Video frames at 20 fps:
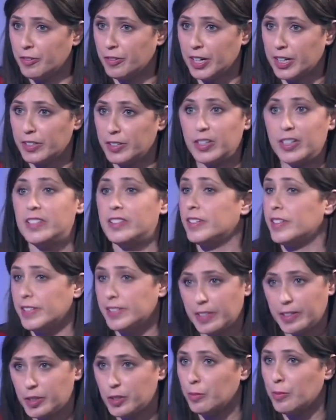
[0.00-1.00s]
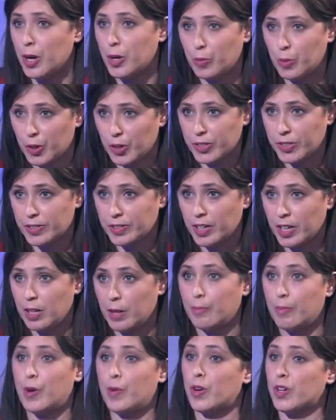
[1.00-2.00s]
different. You need to listen to my words.
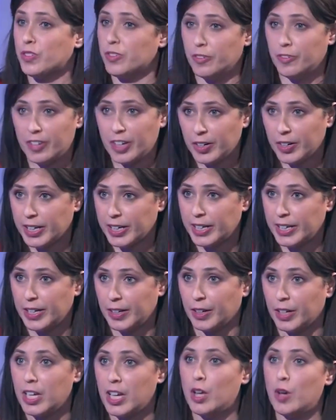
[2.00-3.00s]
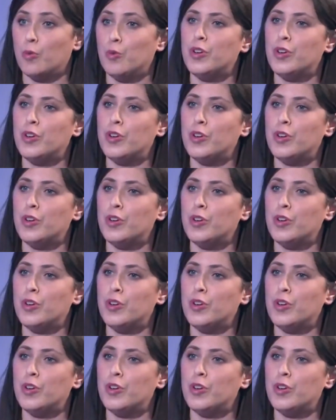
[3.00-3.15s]
My words were very clear.